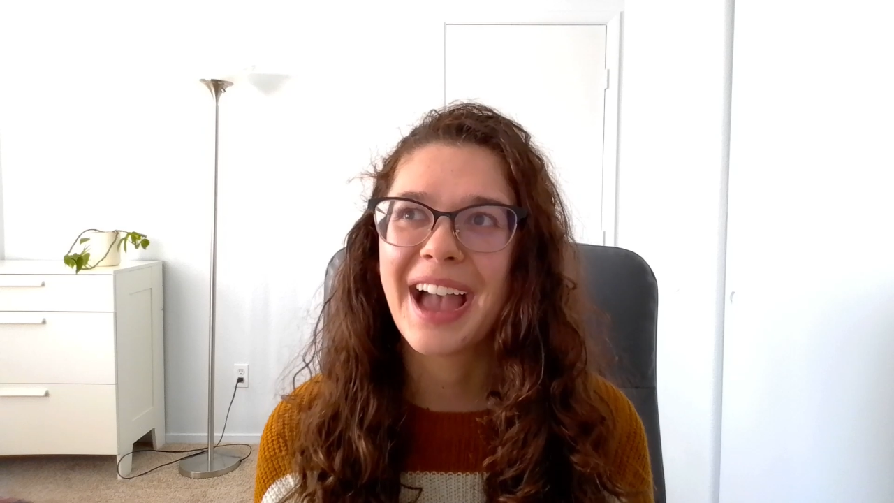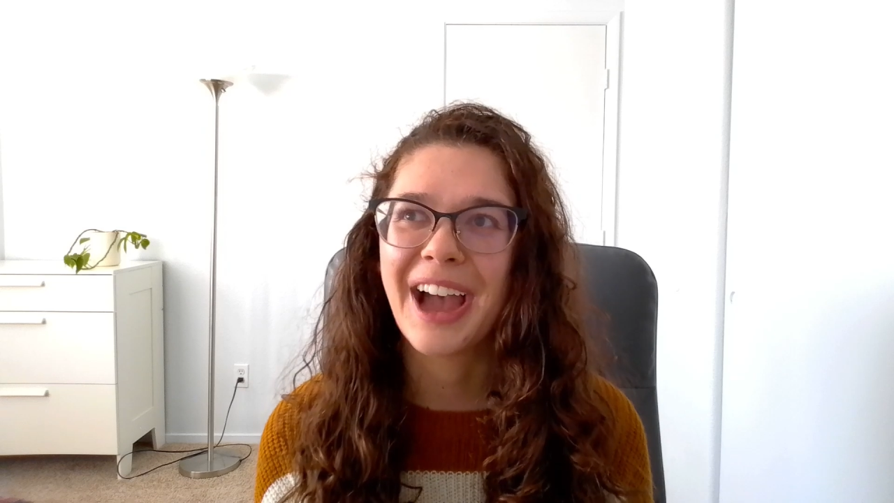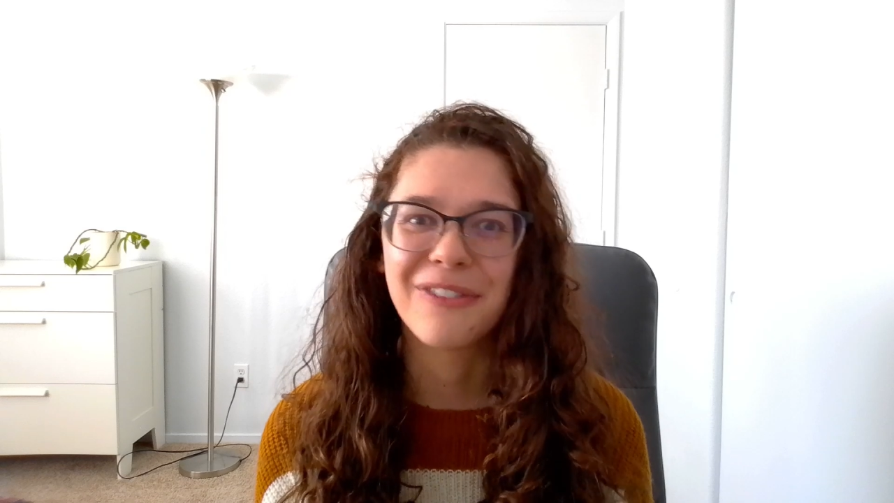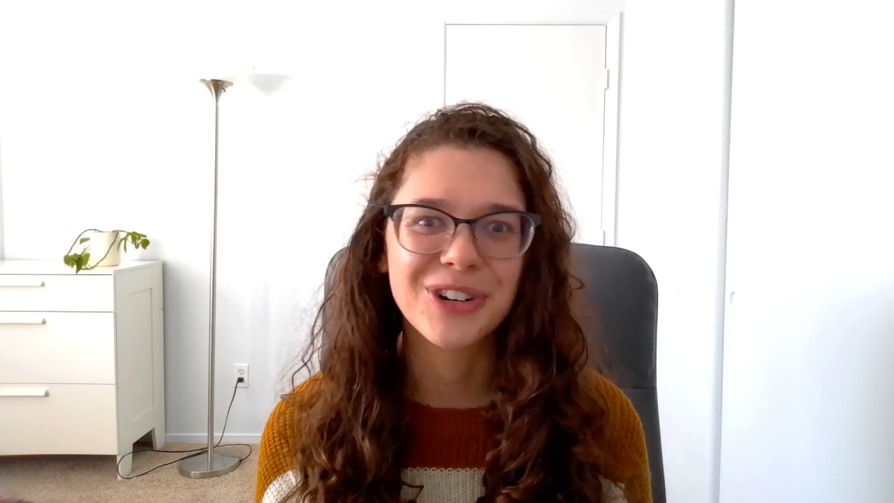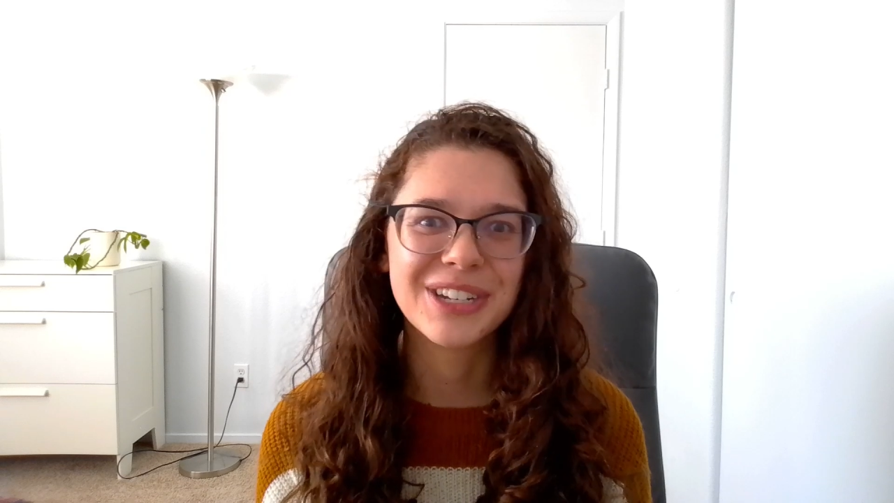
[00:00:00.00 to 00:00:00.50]

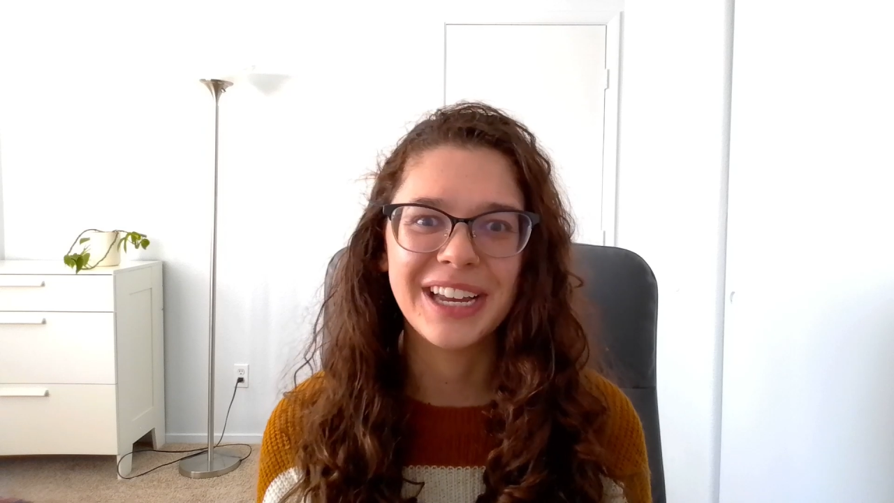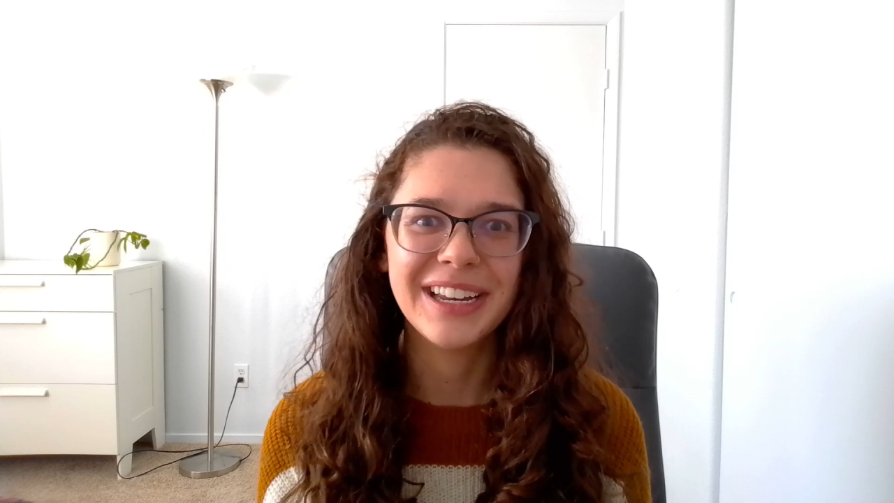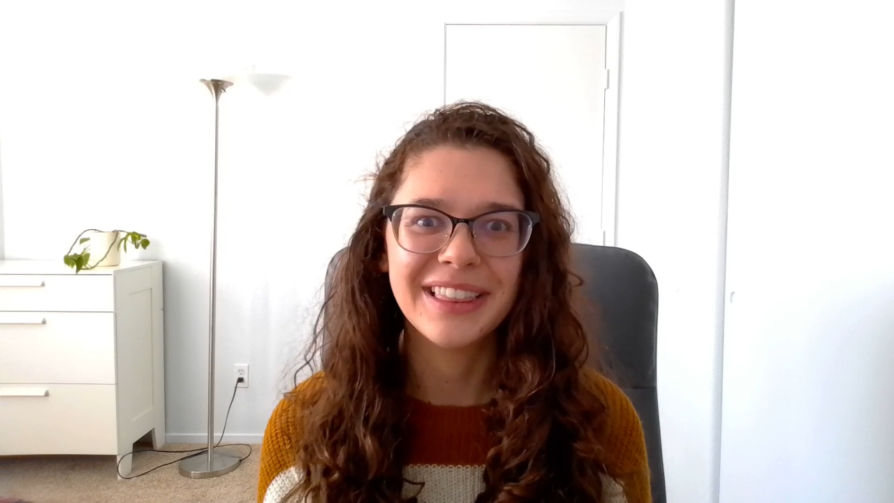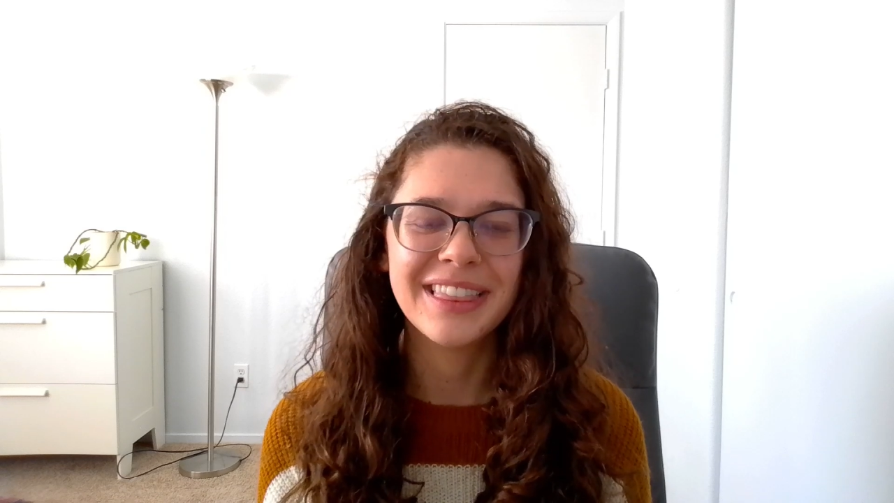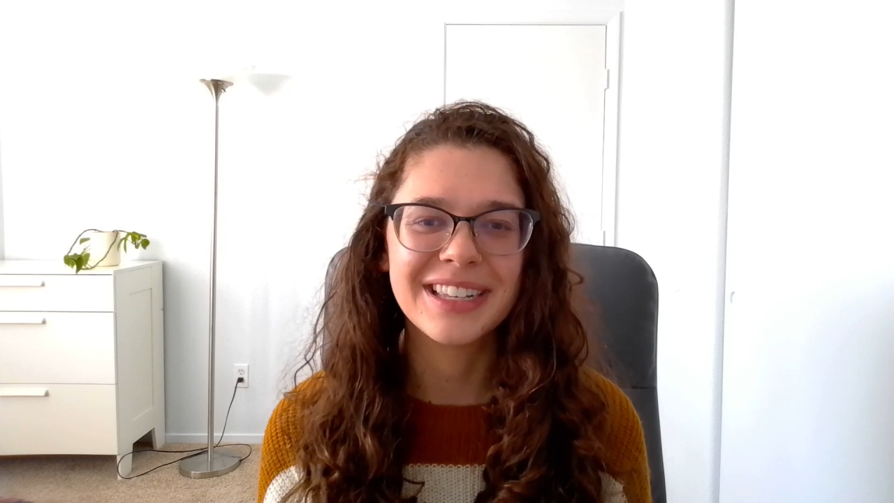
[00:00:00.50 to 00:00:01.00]
after
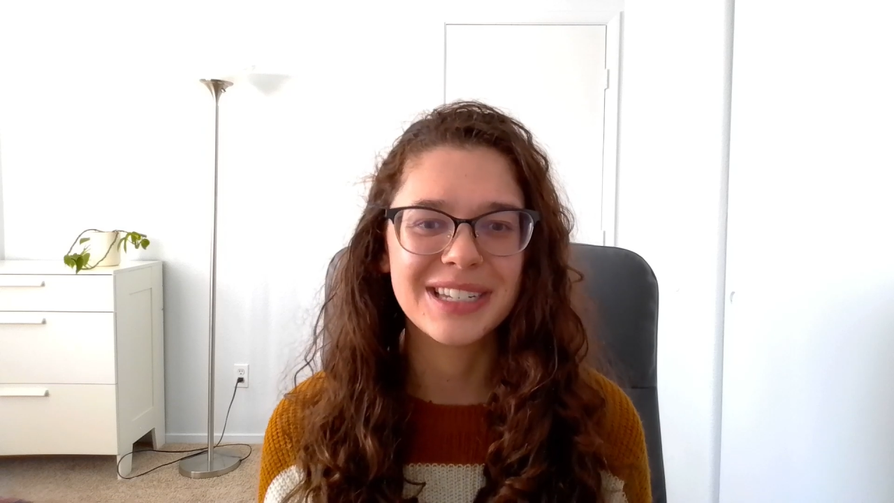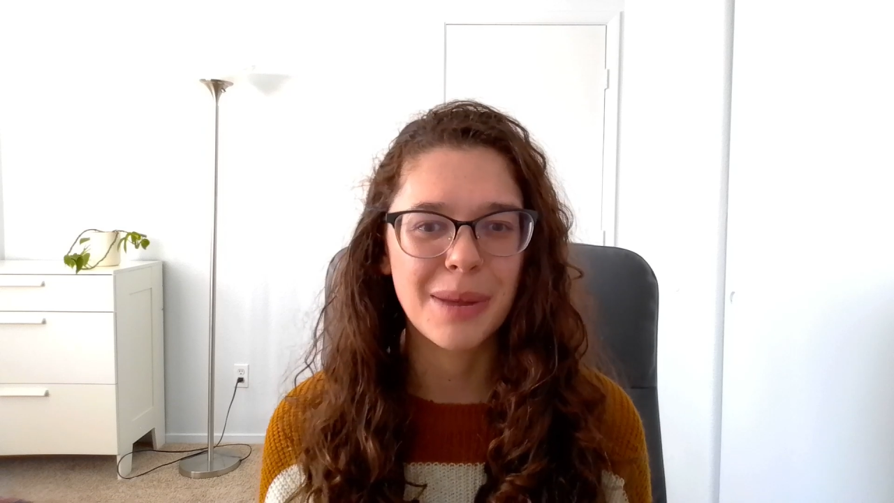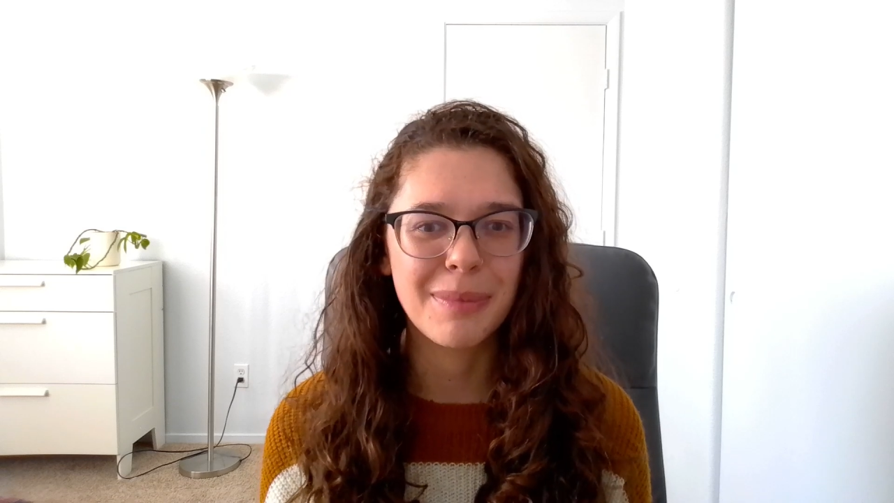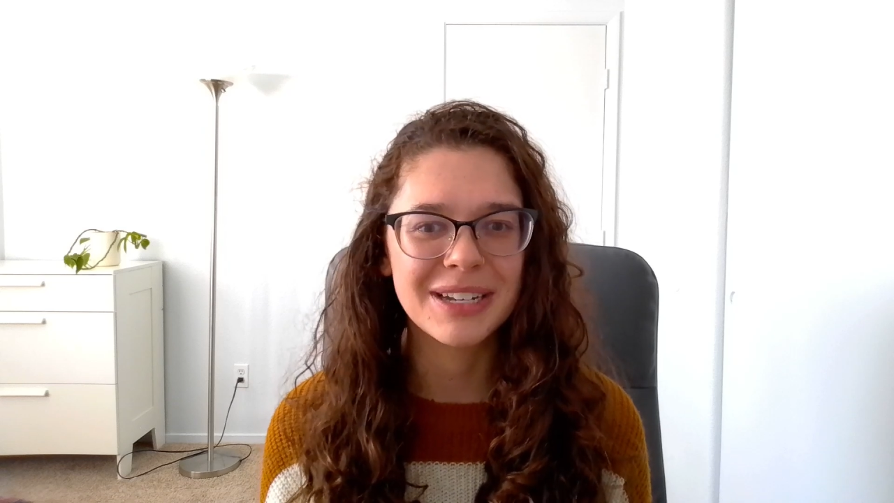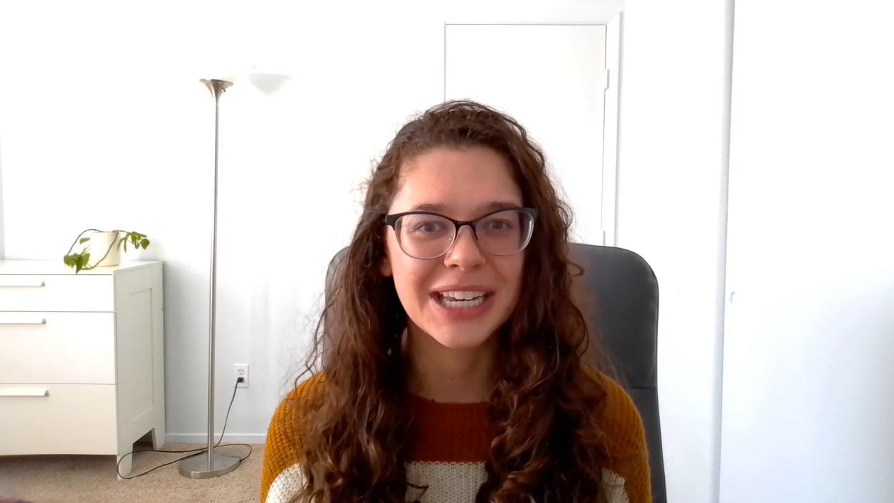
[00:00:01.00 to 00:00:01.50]
taking the
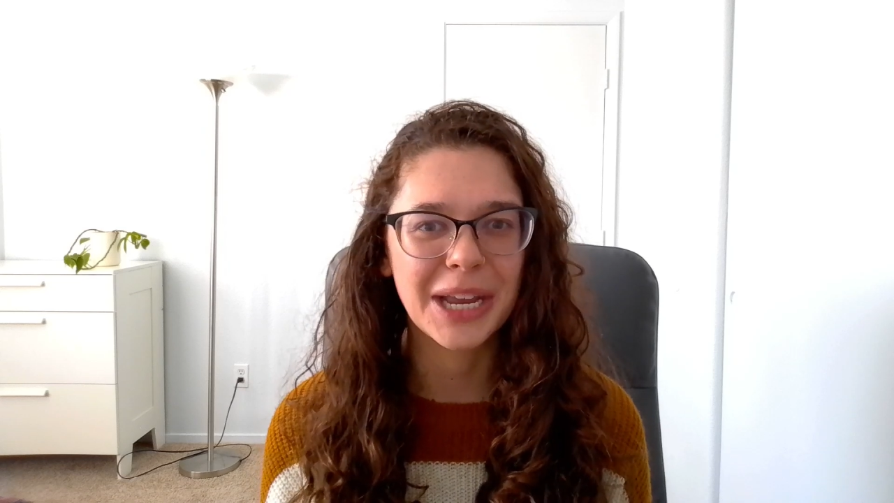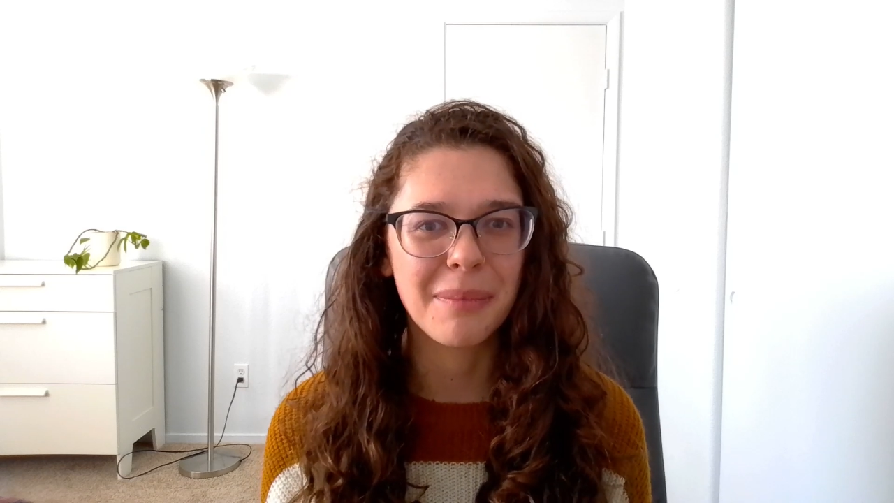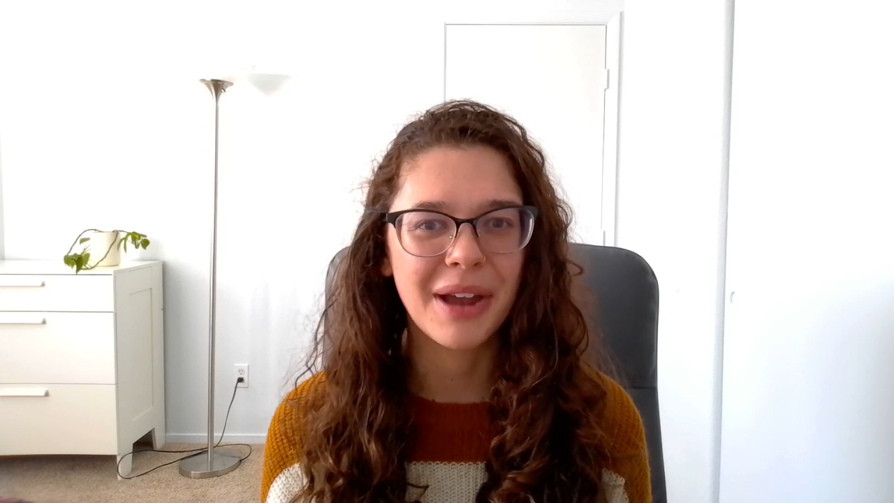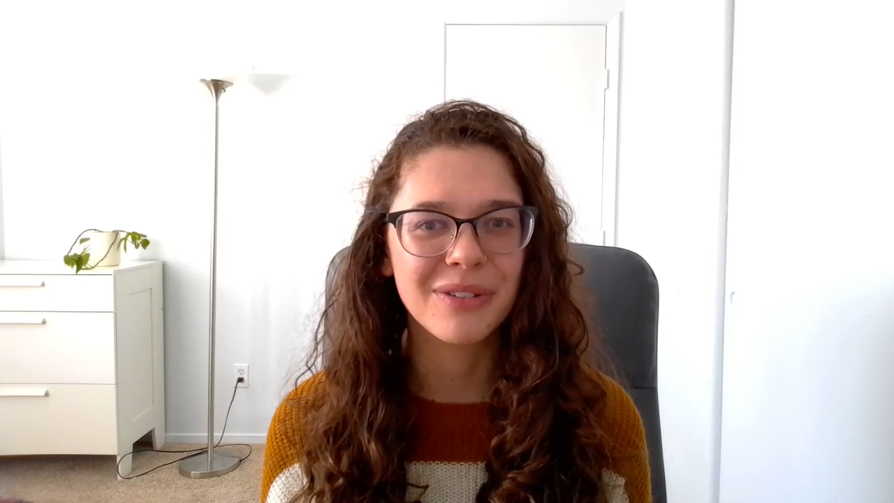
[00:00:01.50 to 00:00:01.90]
step exam,